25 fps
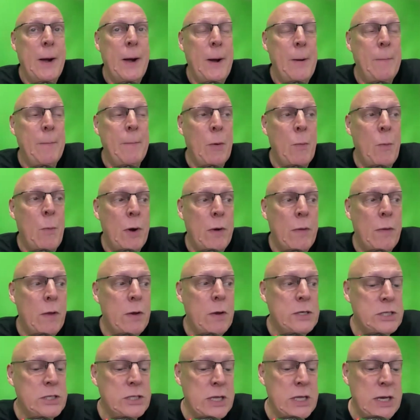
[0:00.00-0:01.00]
And one
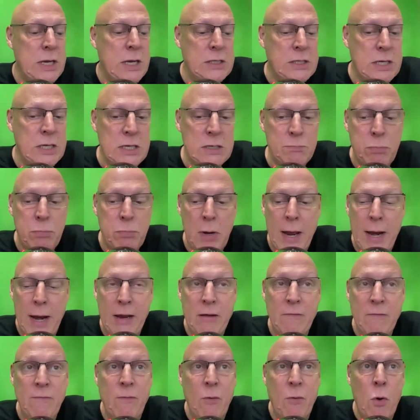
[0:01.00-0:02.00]
of those things is
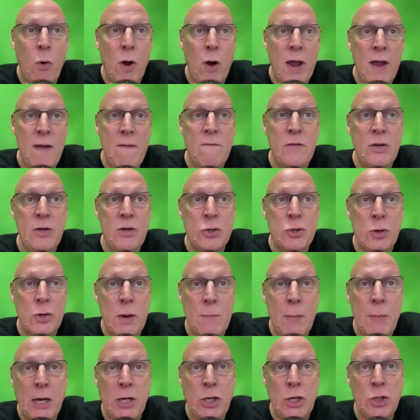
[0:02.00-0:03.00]
planning for
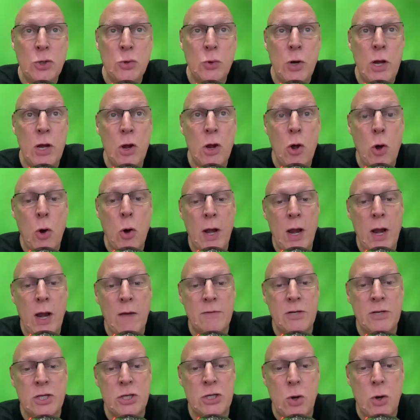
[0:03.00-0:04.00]
inventory, making sure you've got
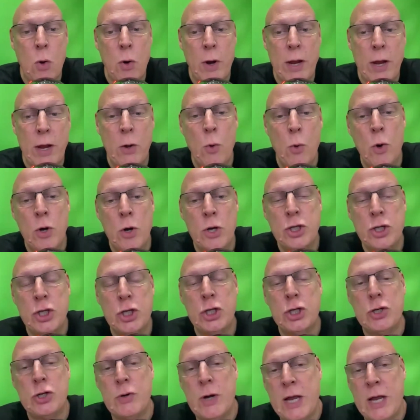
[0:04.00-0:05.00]
enough stock in order
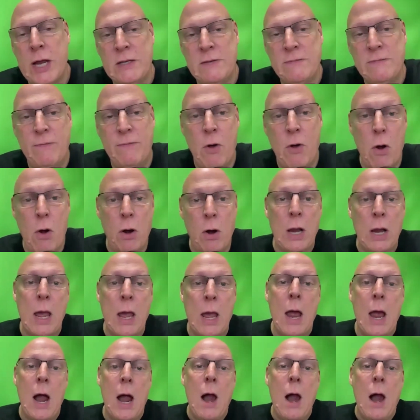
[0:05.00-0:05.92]
to transfer